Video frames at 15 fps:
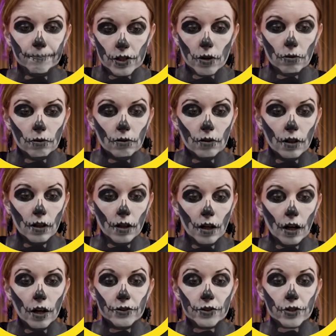So
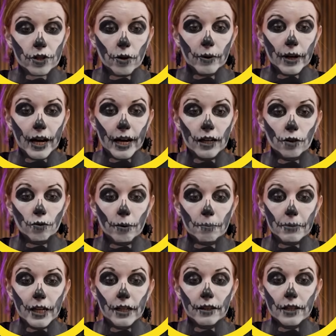I'll just go ahead and
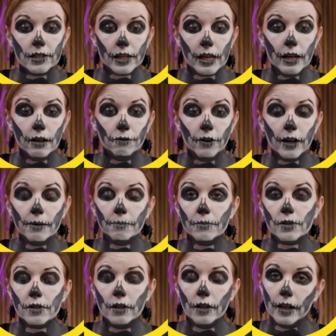repeat these
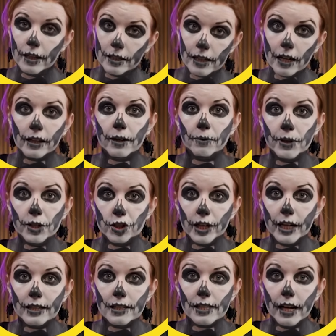keyframes until I reach
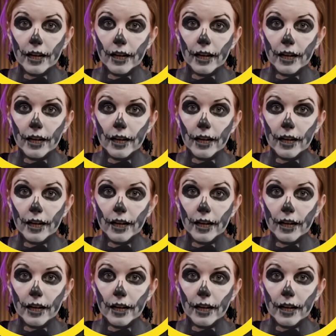10